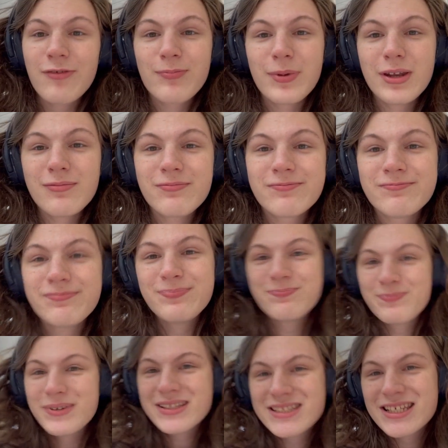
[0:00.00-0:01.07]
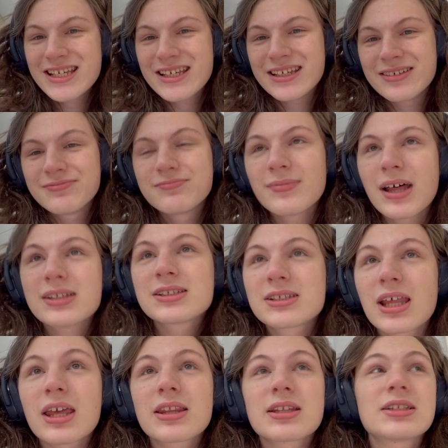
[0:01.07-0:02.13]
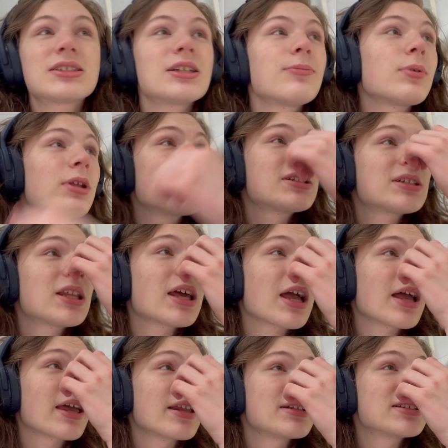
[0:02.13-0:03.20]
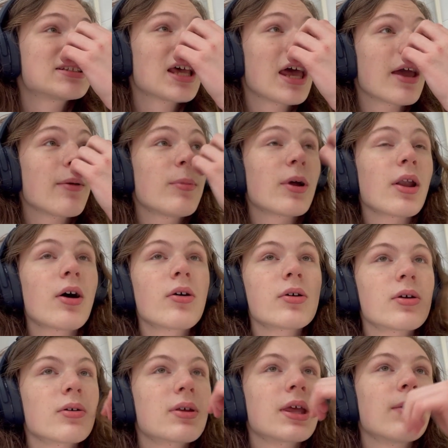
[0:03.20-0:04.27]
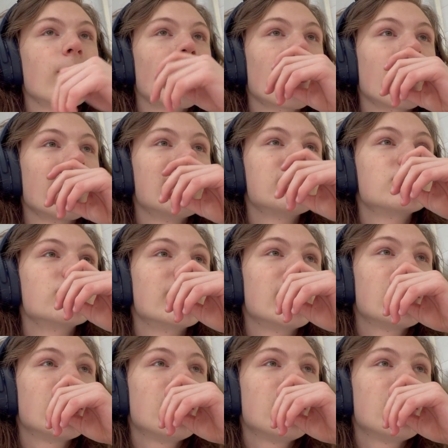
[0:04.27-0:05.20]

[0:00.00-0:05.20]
been busy. That's like the simplest thing I can say, but I'll get more into it.